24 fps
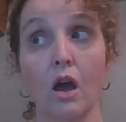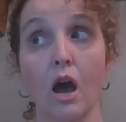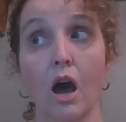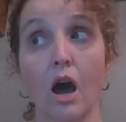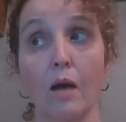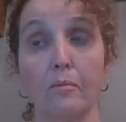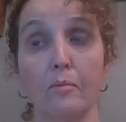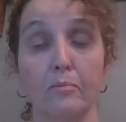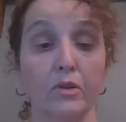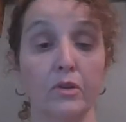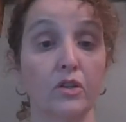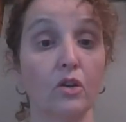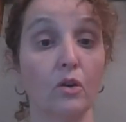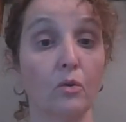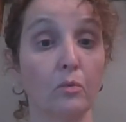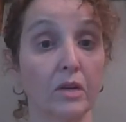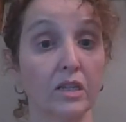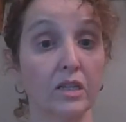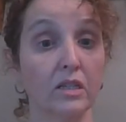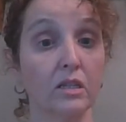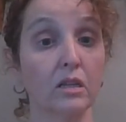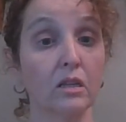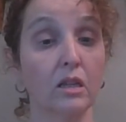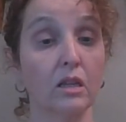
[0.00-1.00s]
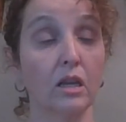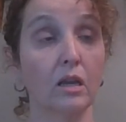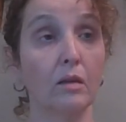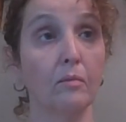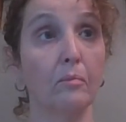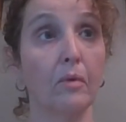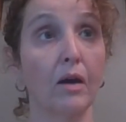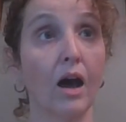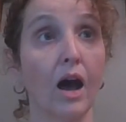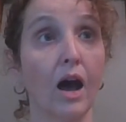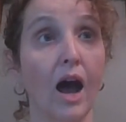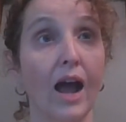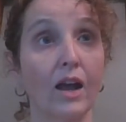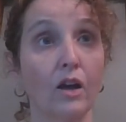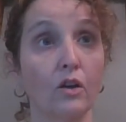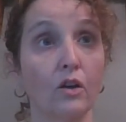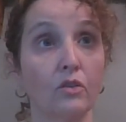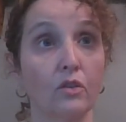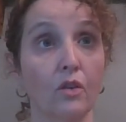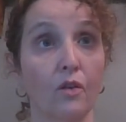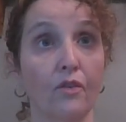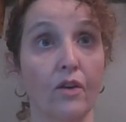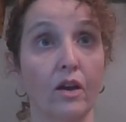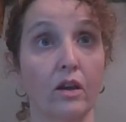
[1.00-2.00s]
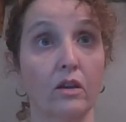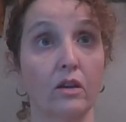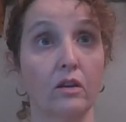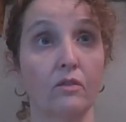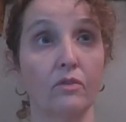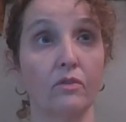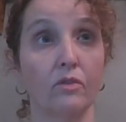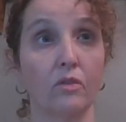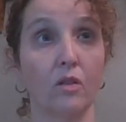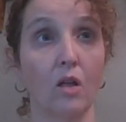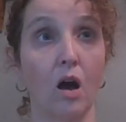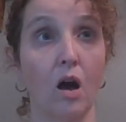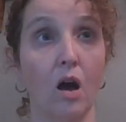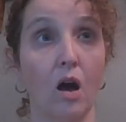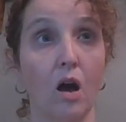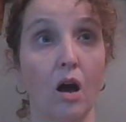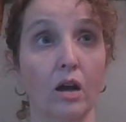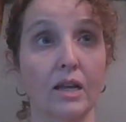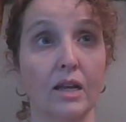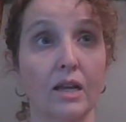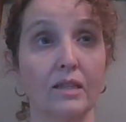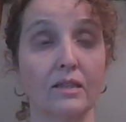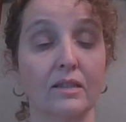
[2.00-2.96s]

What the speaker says: up until recently, but I also found a vlog.